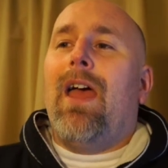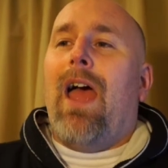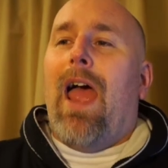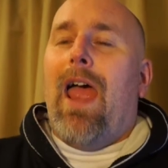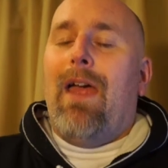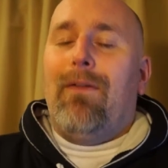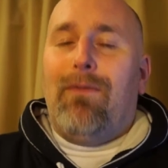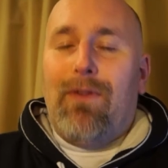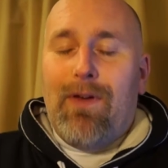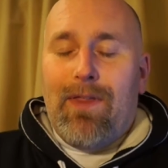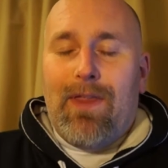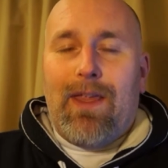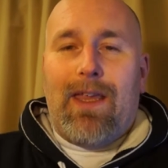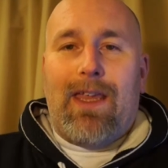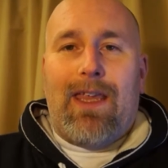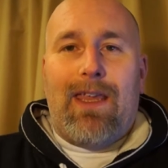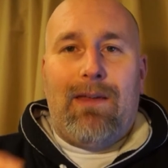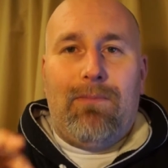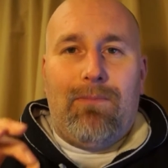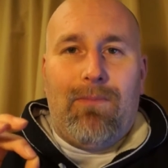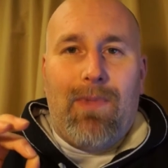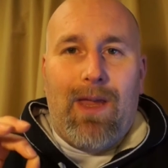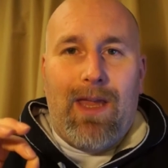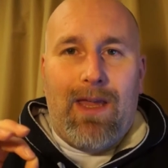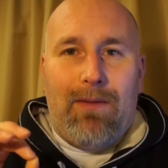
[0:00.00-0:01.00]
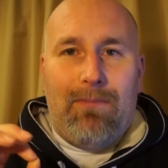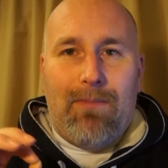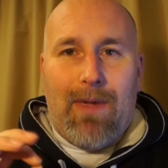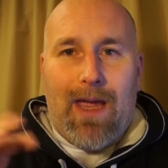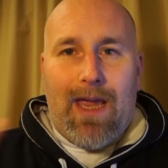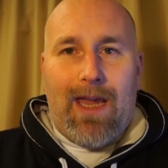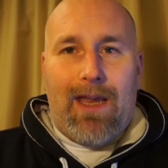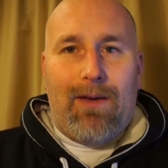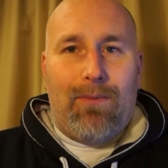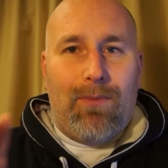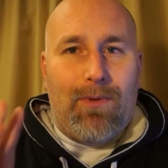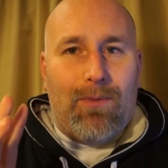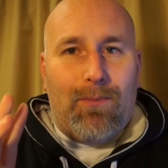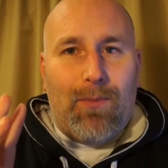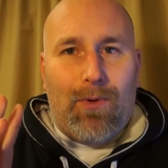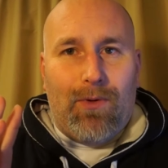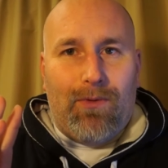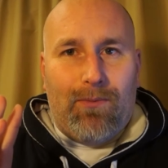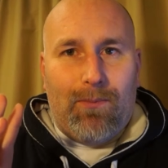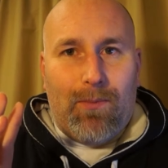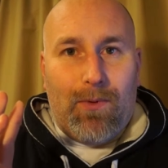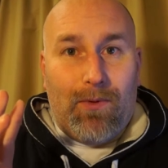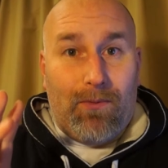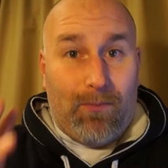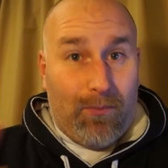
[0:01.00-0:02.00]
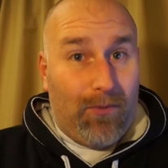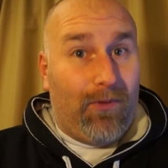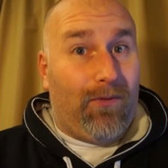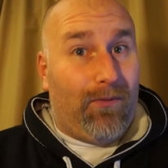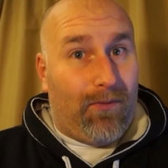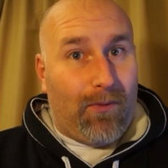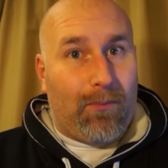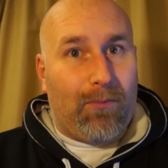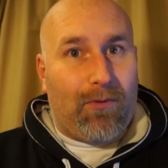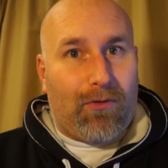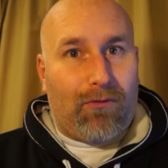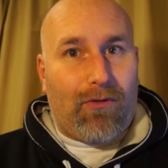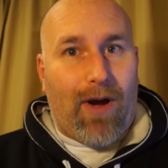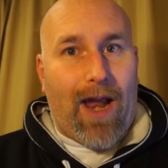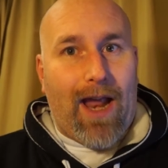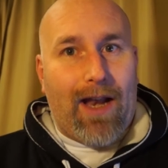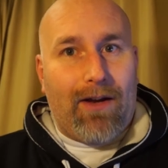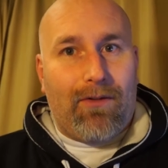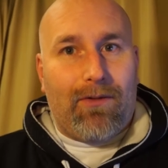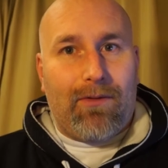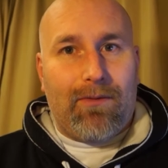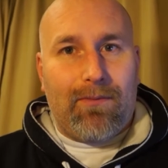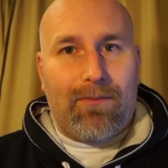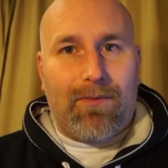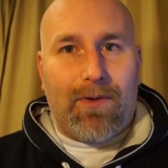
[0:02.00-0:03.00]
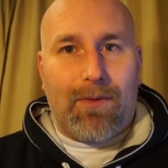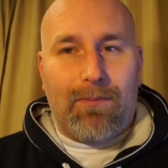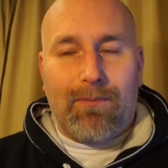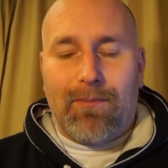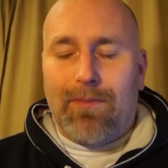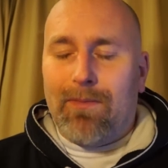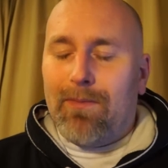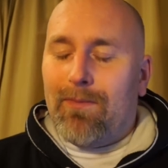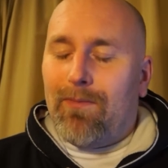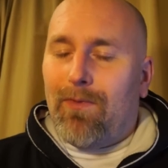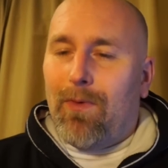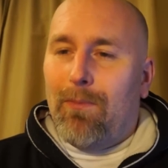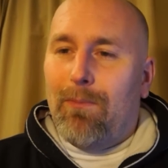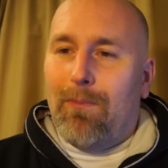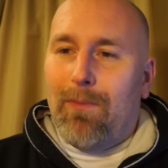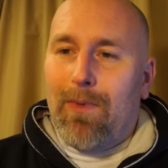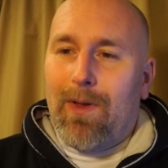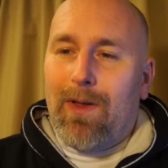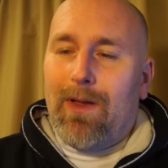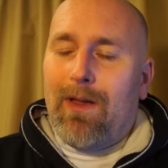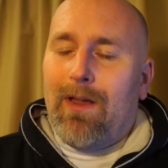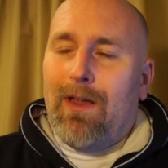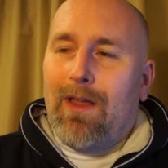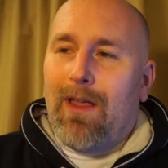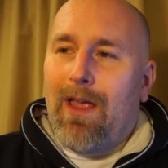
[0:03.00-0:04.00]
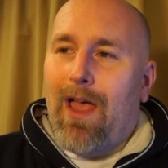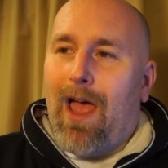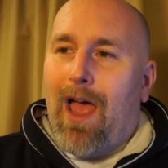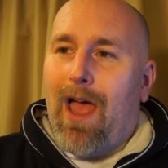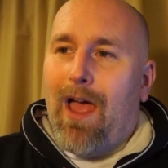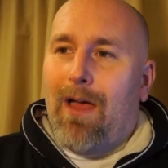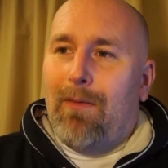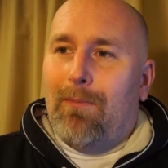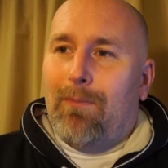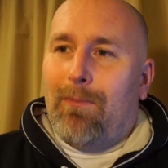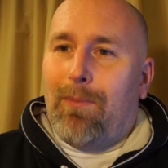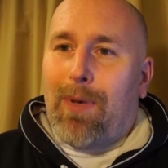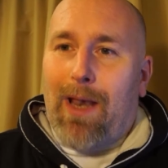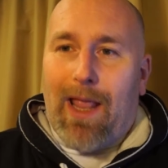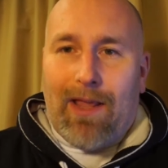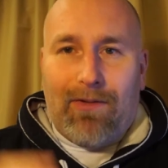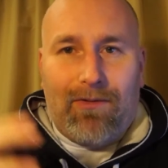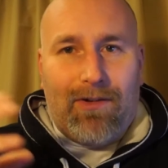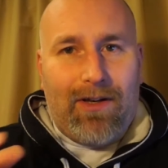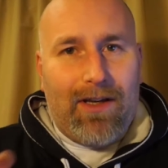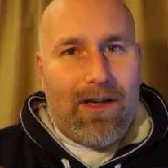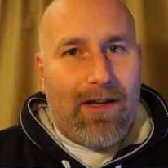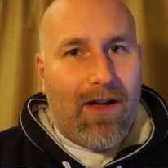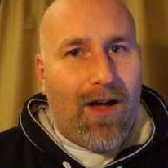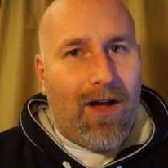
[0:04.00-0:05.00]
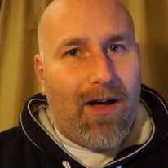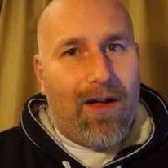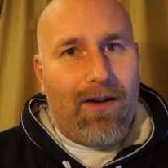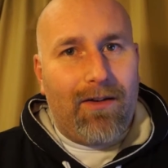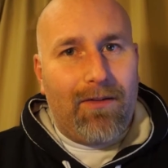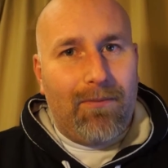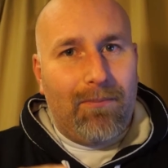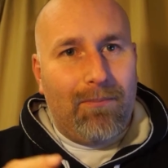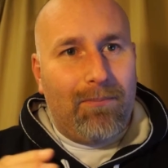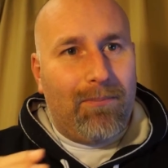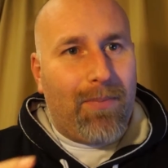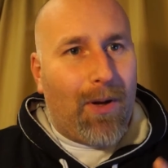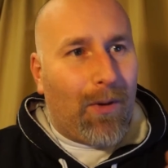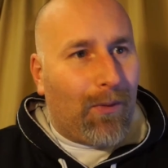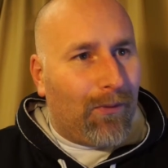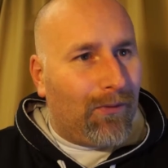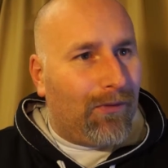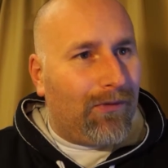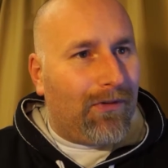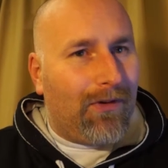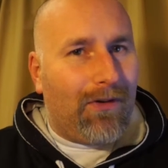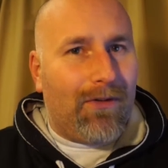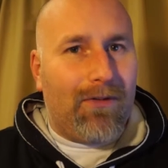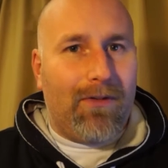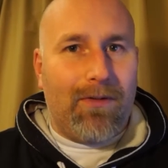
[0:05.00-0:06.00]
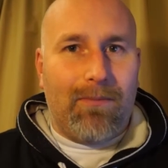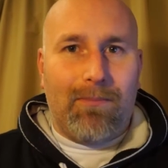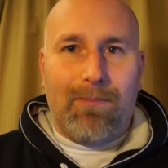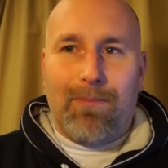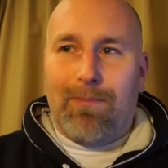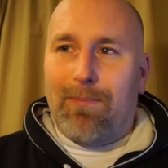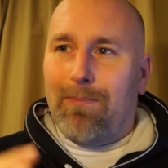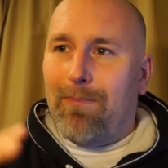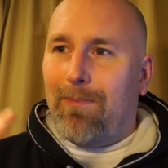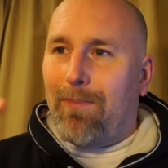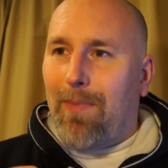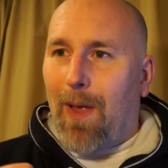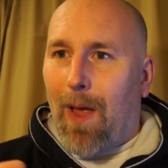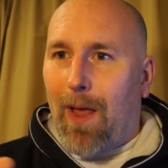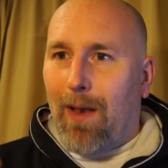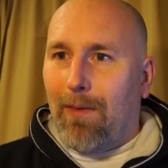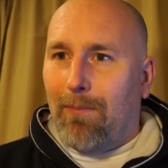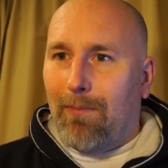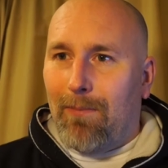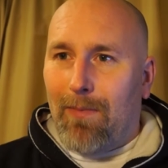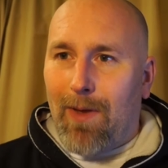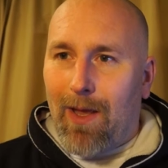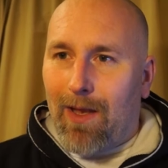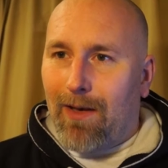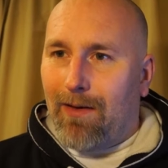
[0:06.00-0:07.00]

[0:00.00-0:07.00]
Everything he made was from scratch, from plasticard and balsa and